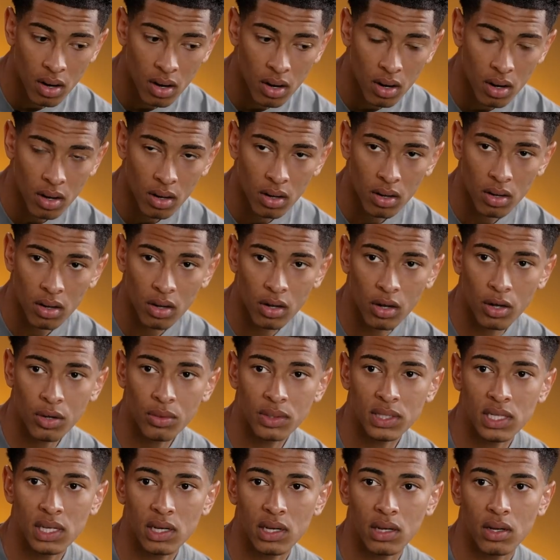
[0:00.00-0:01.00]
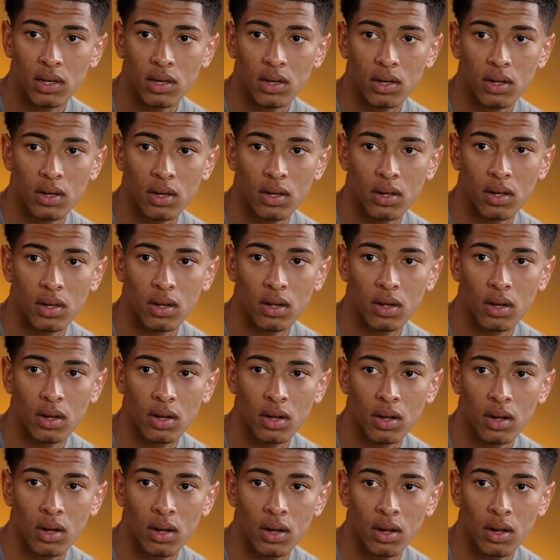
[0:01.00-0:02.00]
Uh, Who is it? Marvin
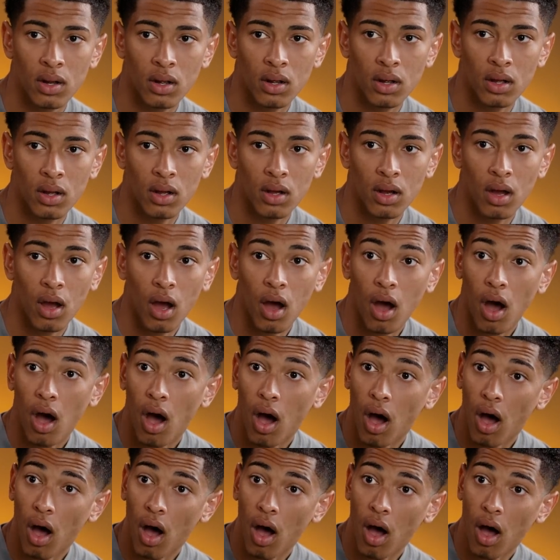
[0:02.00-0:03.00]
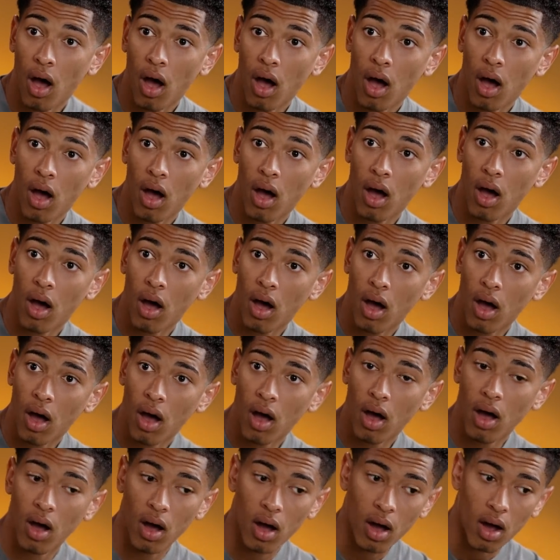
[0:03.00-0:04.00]
Hitz. Oh.
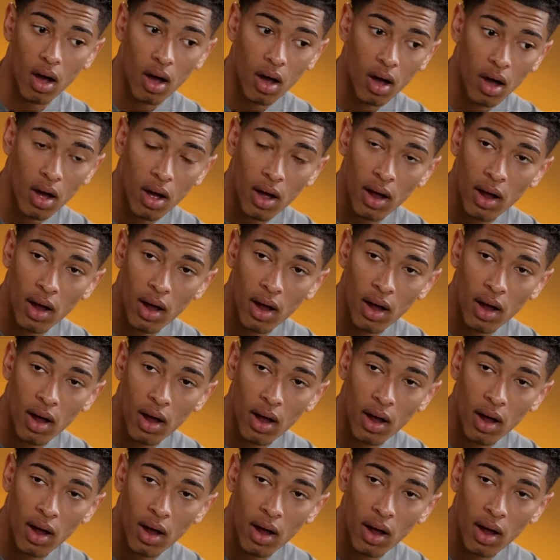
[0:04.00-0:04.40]
Yeah, he was there